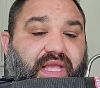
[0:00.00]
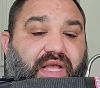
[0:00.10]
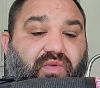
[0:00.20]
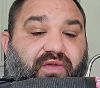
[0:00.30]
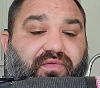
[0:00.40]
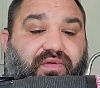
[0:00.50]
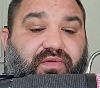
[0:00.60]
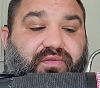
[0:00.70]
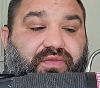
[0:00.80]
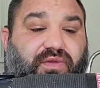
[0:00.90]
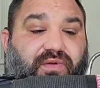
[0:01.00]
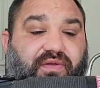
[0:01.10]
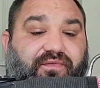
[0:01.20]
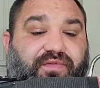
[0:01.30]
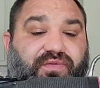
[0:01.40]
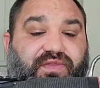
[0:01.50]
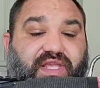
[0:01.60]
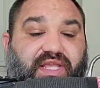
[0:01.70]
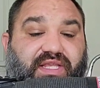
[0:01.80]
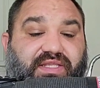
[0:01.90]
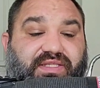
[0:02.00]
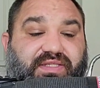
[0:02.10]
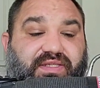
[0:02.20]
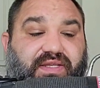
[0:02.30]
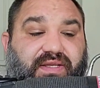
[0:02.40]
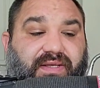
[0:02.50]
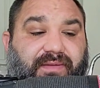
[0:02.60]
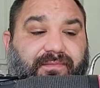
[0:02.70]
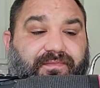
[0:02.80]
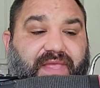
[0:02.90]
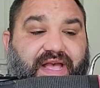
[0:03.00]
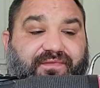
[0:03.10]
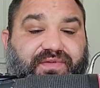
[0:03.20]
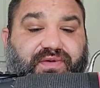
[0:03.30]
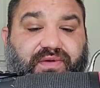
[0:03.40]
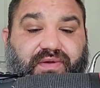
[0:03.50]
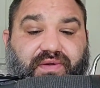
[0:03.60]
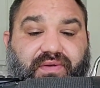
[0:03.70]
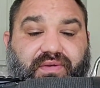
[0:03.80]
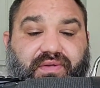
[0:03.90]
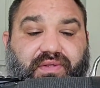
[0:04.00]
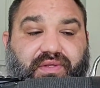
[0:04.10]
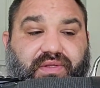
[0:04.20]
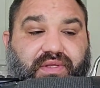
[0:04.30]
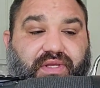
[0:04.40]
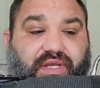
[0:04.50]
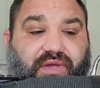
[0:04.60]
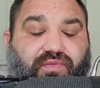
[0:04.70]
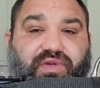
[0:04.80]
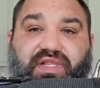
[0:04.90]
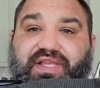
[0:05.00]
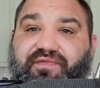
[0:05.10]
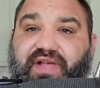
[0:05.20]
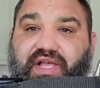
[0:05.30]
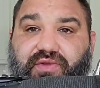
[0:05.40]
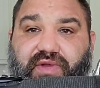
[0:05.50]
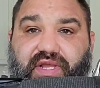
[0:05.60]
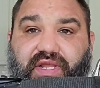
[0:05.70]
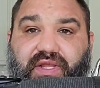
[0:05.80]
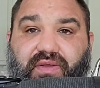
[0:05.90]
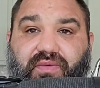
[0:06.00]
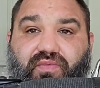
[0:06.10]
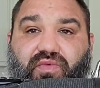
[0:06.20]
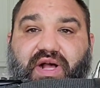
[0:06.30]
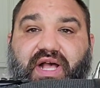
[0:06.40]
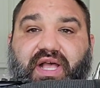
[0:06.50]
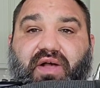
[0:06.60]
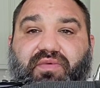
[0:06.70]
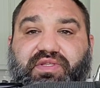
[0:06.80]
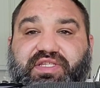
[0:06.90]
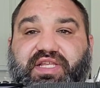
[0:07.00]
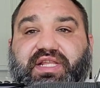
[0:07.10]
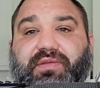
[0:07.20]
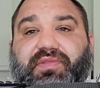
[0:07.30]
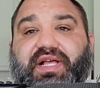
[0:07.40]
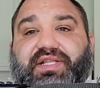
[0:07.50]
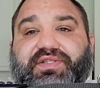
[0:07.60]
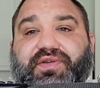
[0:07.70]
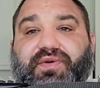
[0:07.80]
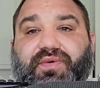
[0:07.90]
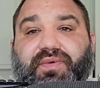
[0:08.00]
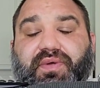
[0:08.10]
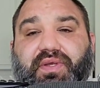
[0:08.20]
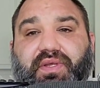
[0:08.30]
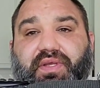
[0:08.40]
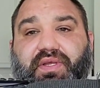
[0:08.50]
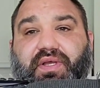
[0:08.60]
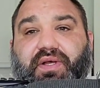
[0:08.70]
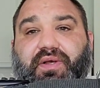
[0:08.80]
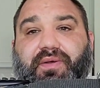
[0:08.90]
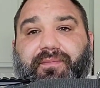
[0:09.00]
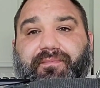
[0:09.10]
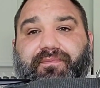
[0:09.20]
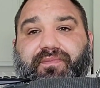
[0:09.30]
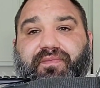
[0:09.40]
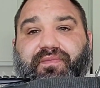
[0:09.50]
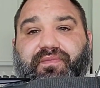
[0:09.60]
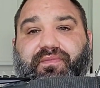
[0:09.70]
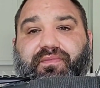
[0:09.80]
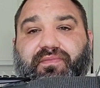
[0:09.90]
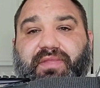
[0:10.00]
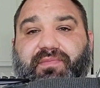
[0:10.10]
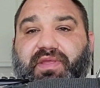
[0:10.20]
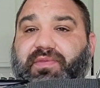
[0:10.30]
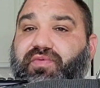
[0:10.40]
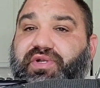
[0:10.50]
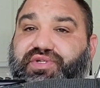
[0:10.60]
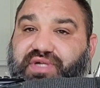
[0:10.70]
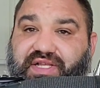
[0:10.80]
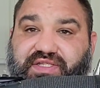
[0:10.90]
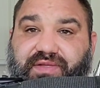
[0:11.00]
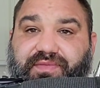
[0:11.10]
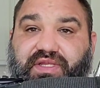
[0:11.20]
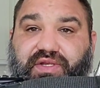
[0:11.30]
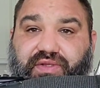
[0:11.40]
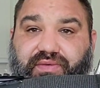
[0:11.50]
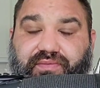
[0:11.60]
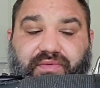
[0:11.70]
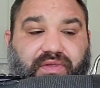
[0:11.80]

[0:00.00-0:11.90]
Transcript: However, there were a few things after really evaluating why I was hitting a plateau that made me want to try something new.